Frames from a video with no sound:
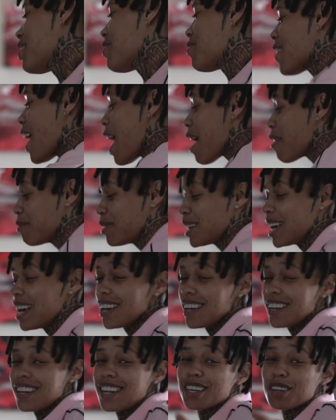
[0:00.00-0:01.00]
get
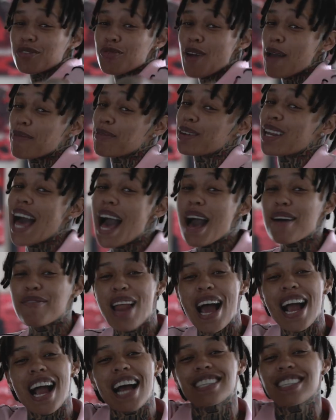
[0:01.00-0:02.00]
fly me. These niggas rapping live,
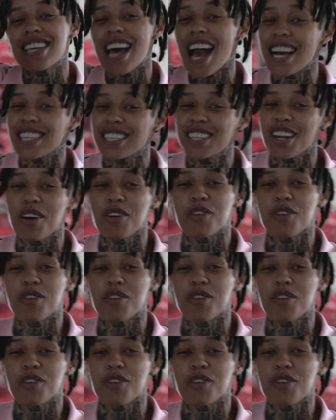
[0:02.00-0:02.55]
but I got ties and